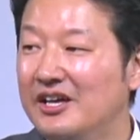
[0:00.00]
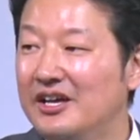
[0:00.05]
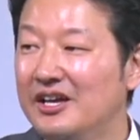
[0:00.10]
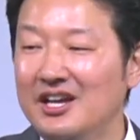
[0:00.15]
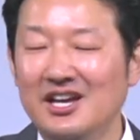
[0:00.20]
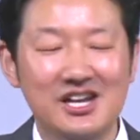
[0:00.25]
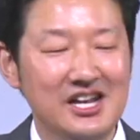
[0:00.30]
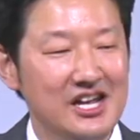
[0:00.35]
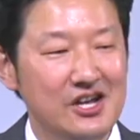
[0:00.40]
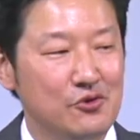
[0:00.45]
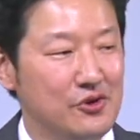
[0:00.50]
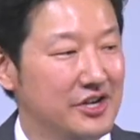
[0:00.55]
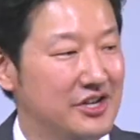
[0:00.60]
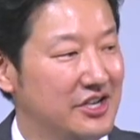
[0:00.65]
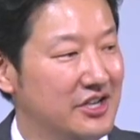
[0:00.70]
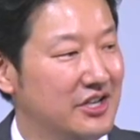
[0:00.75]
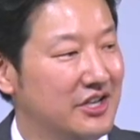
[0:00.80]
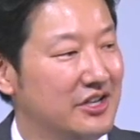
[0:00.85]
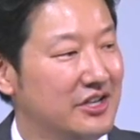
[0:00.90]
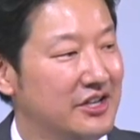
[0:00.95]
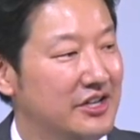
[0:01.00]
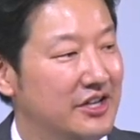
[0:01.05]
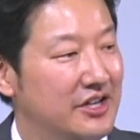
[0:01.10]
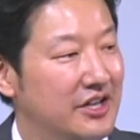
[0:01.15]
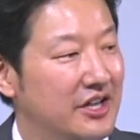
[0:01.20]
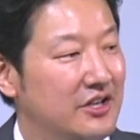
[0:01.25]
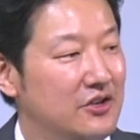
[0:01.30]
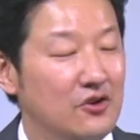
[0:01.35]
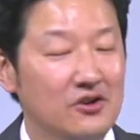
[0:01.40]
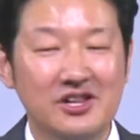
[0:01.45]
Iniquity.
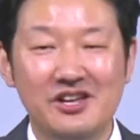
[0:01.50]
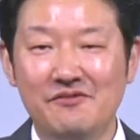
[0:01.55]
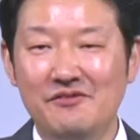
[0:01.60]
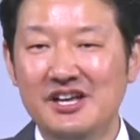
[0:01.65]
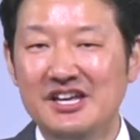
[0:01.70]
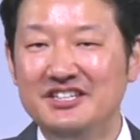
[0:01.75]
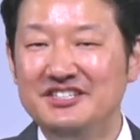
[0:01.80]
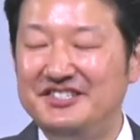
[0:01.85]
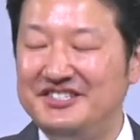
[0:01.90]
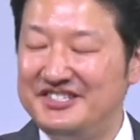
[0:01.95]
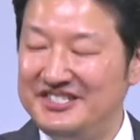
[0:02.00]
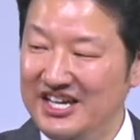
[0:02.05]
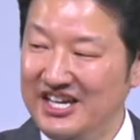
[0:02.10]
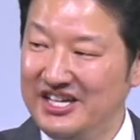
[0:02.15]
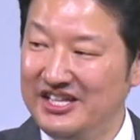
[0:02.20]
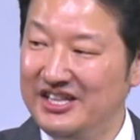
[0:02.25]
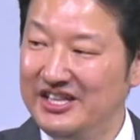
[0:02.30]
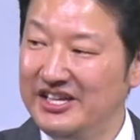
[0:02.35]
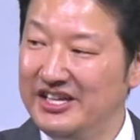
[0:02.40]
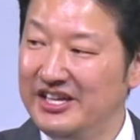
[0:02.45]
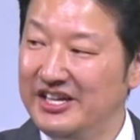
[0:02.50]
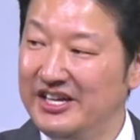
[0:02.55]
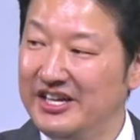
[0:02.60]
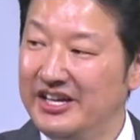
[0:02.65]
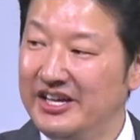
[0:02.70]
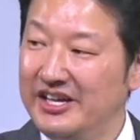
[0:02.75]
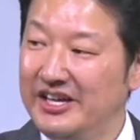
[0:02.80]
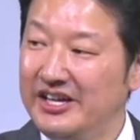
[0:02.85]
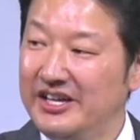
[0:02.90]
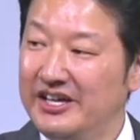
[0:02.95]
You're living in sin.
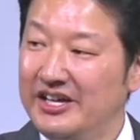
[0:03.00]
Yes.